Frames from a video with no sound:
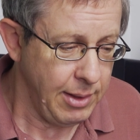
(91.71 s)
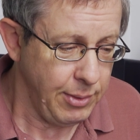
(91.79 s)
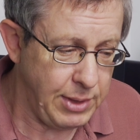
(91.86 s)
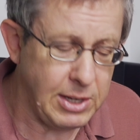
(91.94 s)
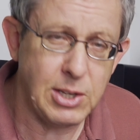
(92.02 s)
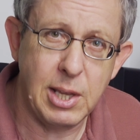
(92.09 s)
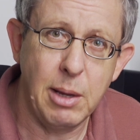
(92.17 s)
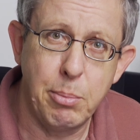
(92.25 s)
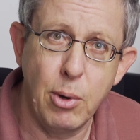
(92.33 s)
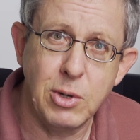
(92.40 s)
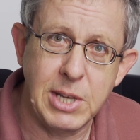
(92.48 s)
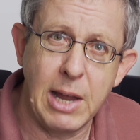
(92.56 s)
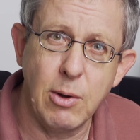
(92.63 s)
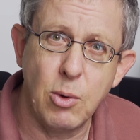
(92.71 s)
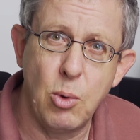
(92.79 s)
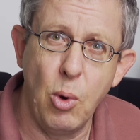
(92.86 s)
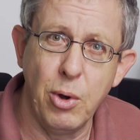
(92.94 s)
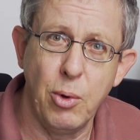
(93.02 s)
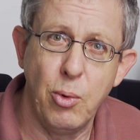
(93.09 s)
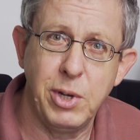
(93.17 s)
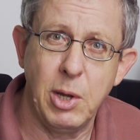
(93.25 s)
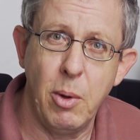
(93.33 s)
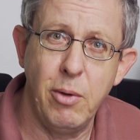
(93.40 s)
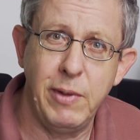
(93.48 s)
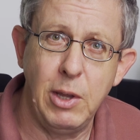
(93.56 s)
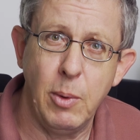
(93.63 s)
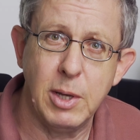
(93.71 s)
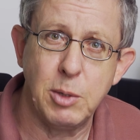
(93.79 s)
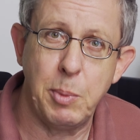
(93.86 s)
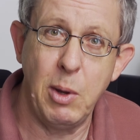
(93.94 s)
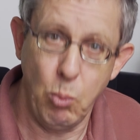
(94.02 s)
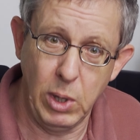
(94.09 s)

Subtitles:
this thing puts out quad audio over USB.